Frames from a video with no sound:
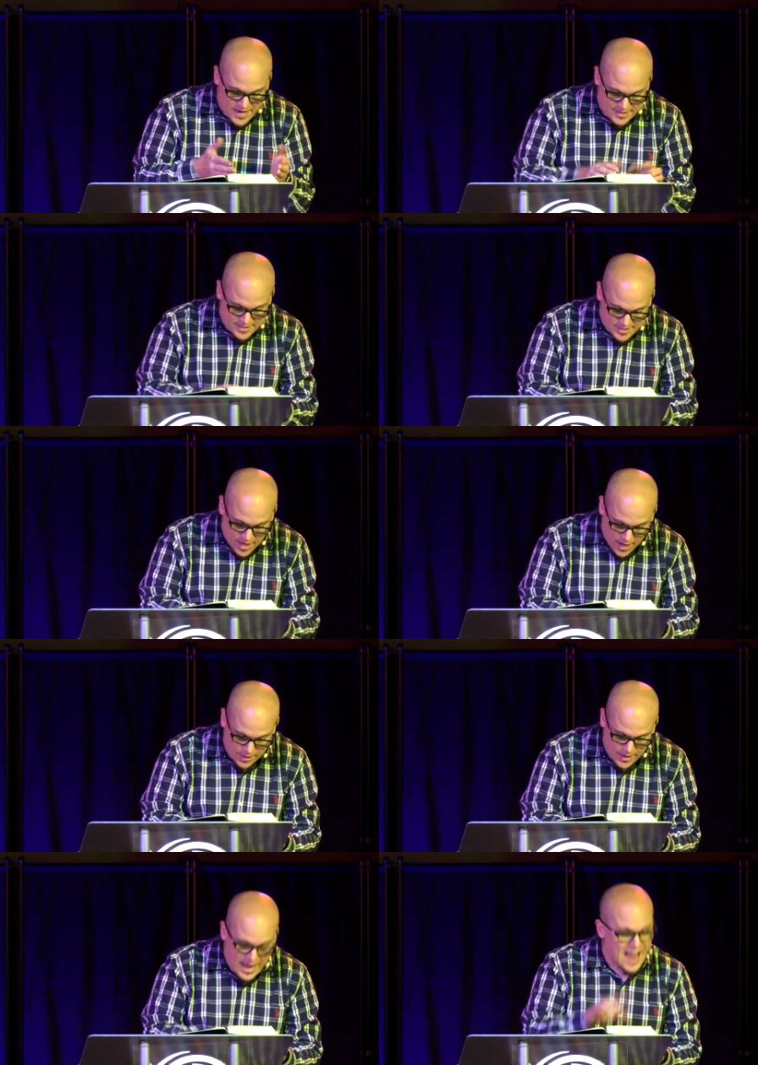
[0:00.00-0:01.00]
his
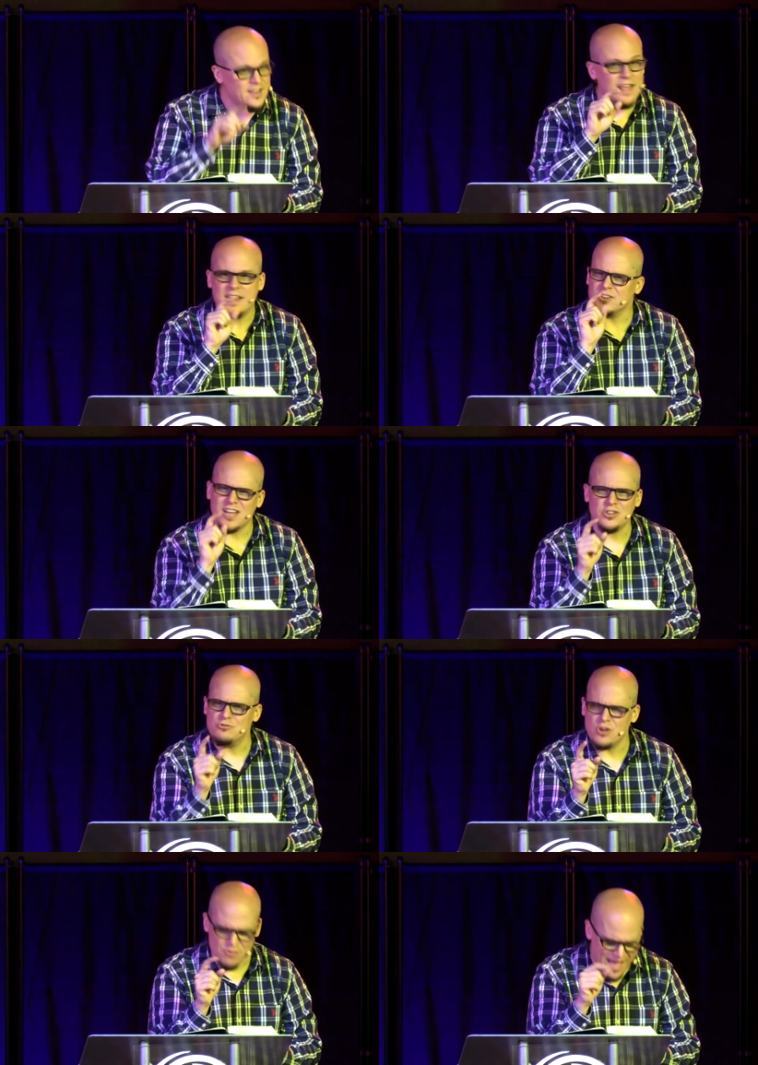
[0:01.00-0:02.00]
son. And here's how you
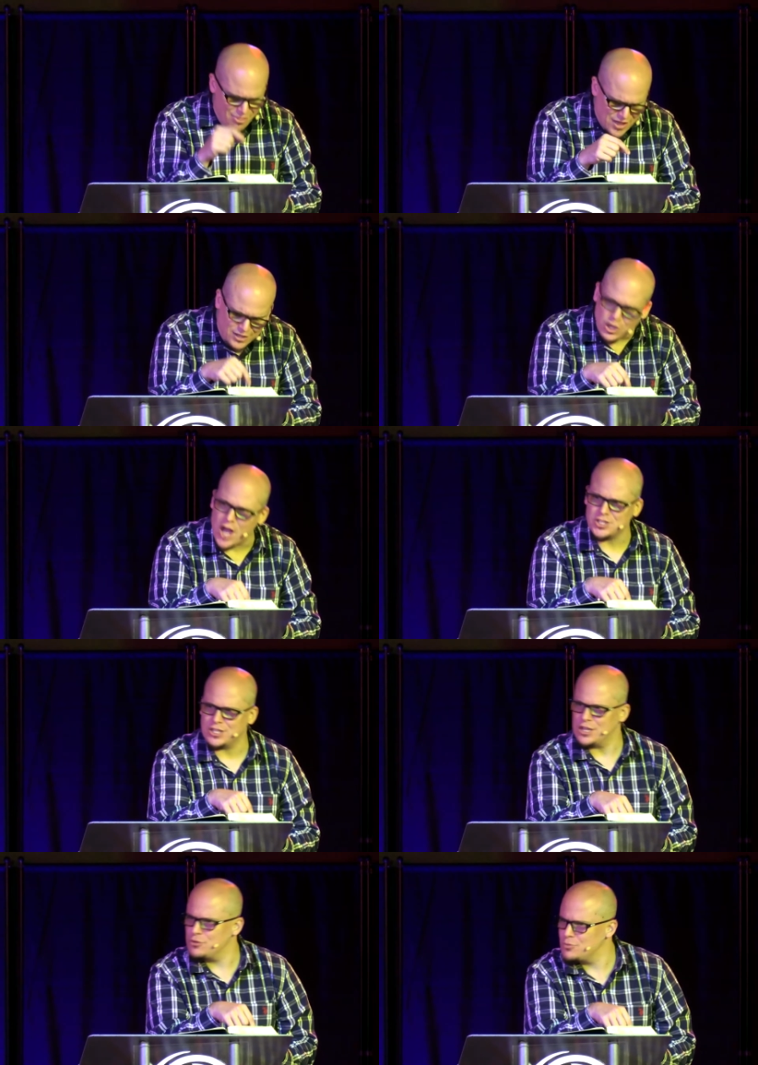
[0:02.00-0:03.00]
know that. Think
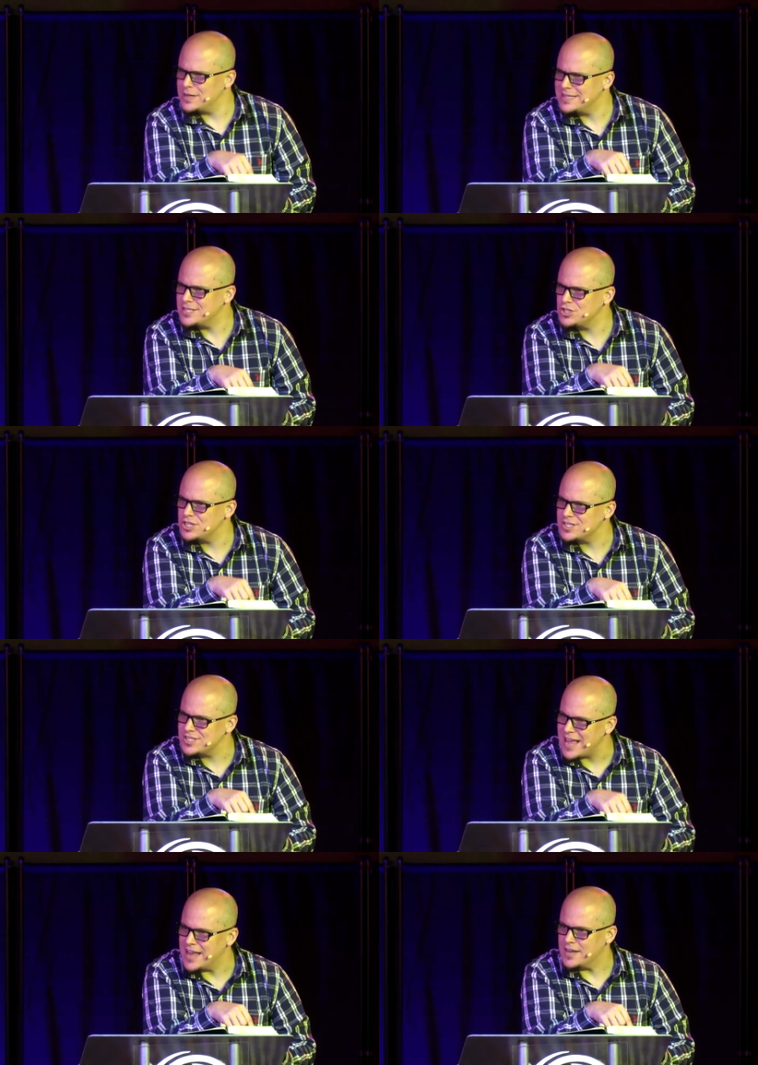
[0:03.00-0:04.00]
logically through what this just
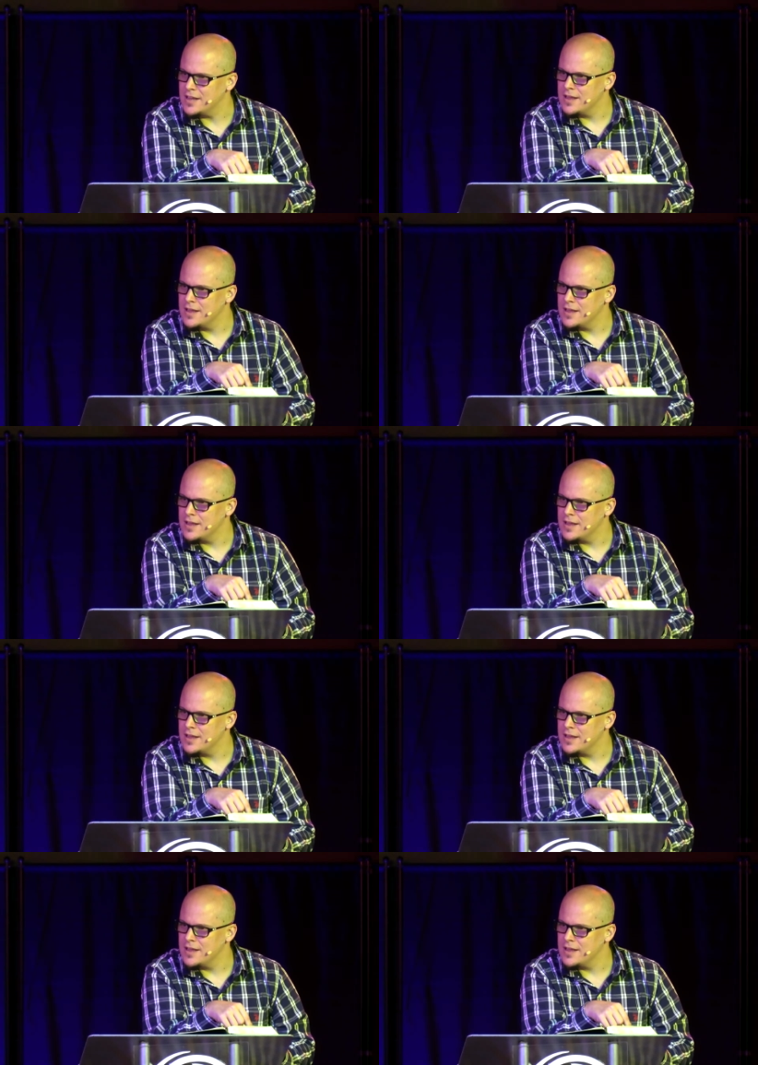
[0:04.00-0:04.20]
said.